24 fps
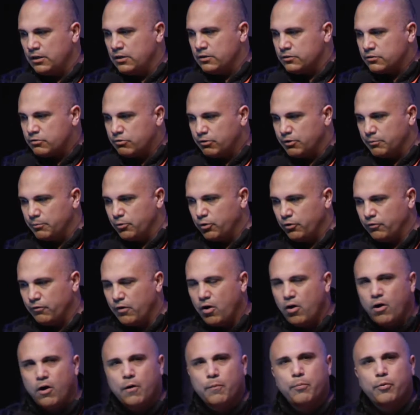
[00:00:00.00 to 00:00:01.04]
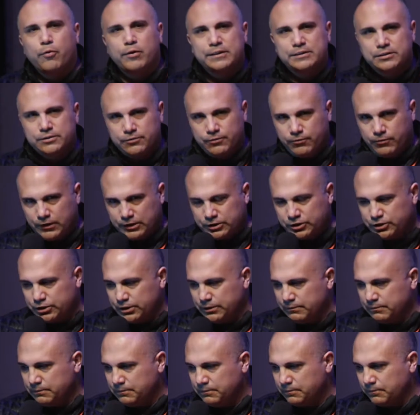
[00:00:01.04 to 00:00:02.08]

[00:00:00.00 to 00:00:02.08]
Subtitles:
to remove all points of friction.